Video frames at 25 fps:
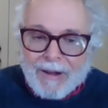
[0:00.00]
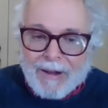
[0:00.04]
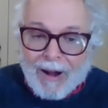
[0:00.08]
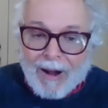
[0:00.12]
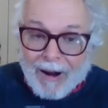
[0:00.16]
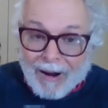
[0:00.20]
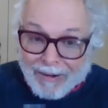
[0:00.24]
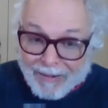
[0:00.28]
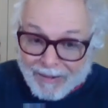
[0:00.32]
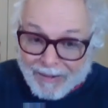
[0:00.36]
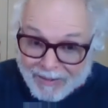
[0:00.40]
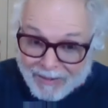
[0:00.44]

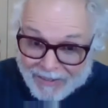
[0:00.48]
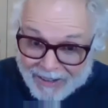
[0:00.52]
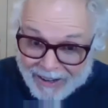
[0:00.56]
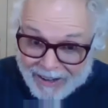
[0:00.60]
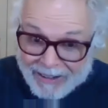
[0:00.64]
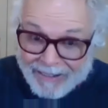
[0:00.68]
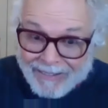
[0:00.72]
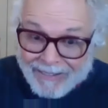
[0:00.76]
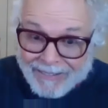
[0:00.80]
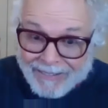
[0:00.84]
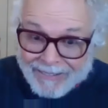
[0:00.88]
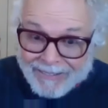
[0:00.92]
Are you
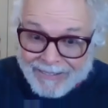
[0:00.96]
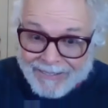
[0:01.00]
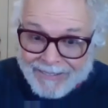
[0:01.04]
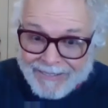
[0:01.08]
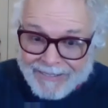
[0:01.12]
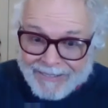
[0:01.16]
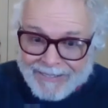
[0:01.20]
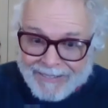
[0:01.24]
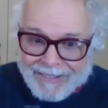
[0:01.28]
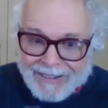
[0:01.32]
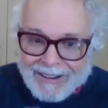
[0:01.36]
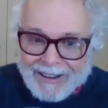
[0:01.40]
dead?
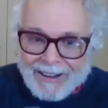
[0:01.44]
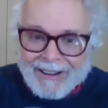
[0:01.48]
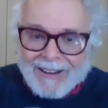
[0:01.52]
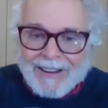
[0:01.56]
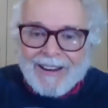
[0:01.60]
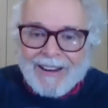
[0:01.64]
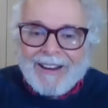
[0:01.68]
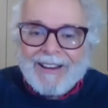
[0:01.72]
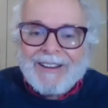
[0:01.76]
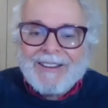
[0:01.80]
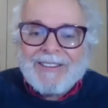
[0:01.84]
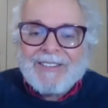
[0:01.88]
I
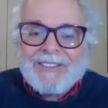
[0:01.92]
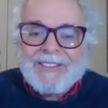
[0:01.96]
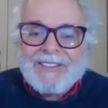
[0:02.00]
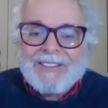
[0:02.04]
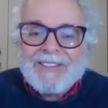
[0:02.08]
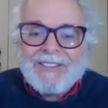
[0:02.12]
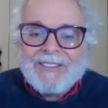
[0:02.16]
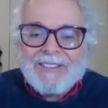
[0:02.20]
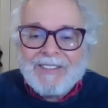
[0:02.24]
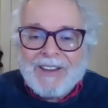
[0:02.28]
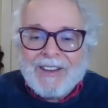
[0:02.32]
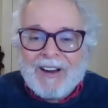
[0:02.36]
asked,
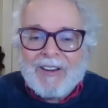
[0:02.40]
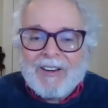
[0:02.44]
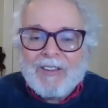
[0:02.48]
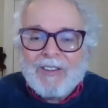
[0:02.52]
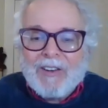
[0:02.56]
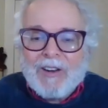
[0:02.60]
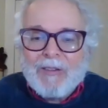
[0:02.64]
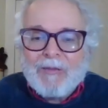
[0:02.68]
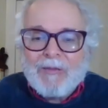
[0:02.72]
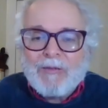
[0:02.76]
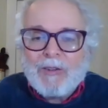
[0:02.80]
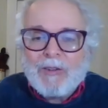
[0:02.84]
loud
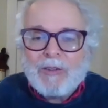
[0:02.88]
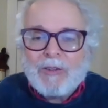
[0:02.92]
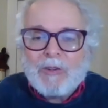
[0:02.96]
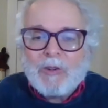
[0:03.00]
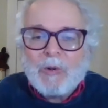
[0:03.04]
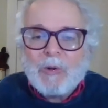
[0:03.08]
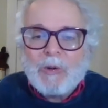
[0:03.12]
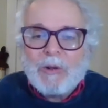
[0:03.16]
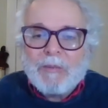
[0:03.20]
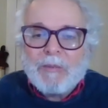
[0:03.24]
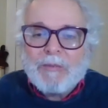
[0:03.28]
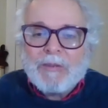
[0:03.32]
enough for
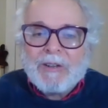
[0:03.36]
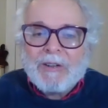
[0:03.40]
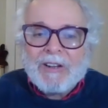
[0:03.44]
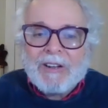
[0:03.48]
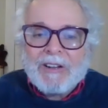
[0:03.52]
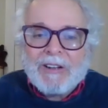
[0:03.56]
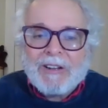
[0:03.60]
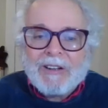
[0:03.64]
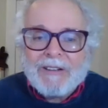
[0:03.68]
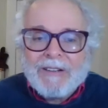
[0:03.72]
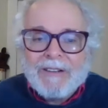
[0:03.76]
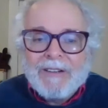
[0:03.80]
Tulip to
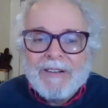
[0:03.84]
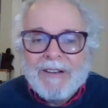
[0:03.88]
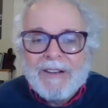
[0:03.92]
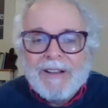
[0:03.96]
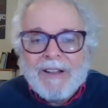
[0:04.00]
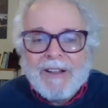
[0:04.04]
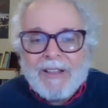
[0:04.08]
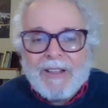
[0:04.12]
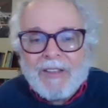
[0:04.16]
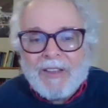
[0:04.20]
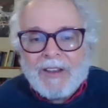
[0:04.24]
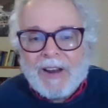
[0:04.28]
hear.
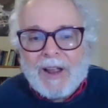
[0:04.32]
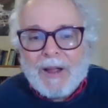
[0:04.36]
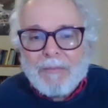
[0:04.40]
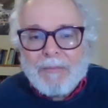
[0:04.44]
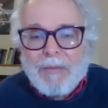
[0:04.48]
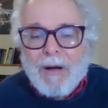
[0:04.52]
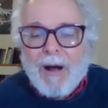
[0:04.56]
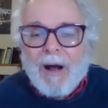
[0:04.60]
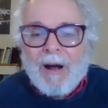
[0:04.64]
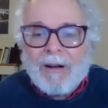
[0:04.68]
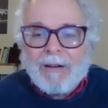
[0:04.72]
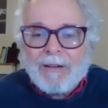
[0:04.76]
Then I
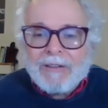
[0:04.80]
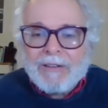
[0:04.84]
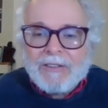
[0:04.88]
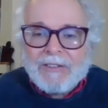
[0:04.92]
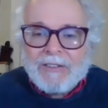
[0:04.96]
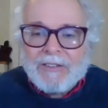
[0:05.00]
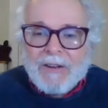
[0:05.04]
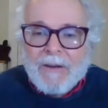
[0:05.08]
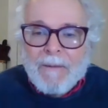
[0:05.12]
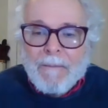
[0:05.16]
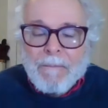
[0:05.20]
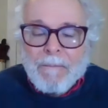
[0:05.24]

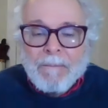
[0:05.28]
paused.